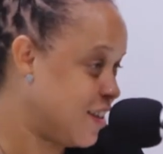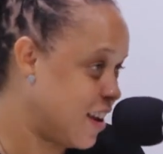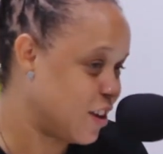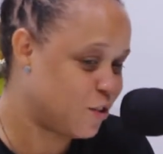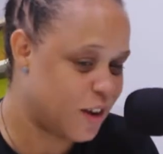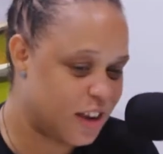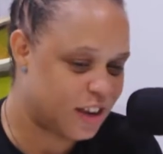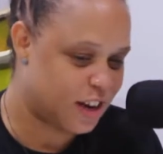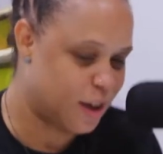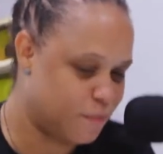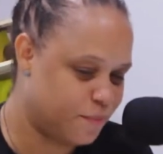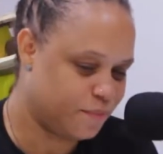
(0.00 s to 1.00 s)
to take a drink,
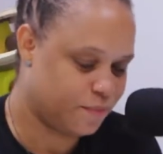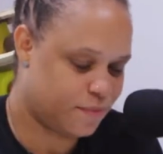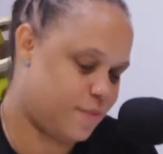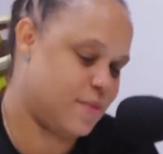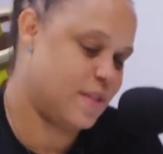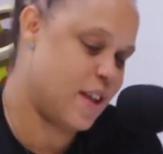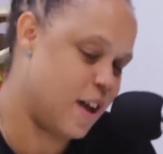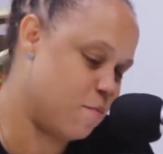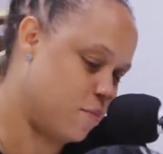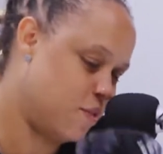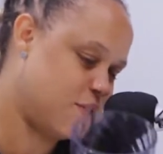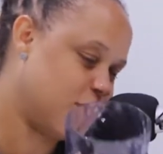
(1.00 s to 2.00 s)
and
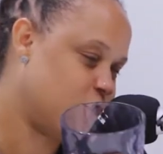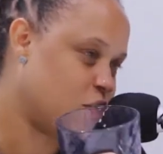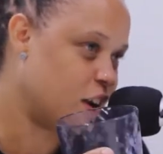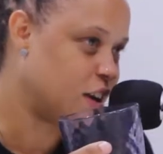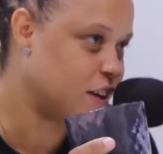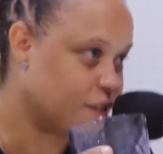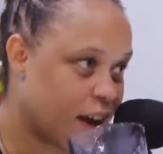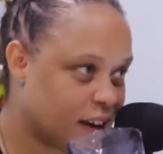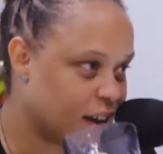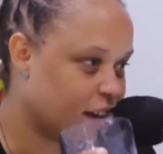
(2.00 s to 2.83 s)
I'm just drinking right